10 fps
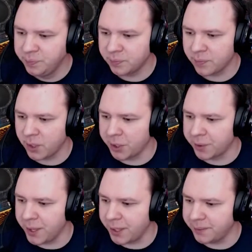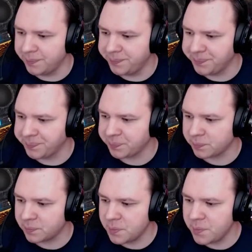Alrighty.
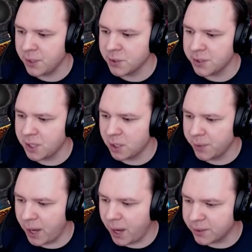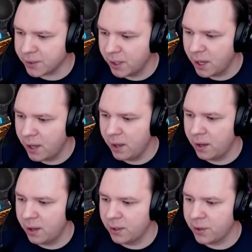So let's see here, we got
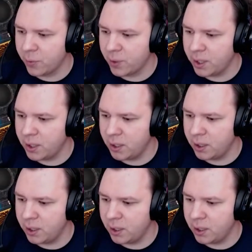3,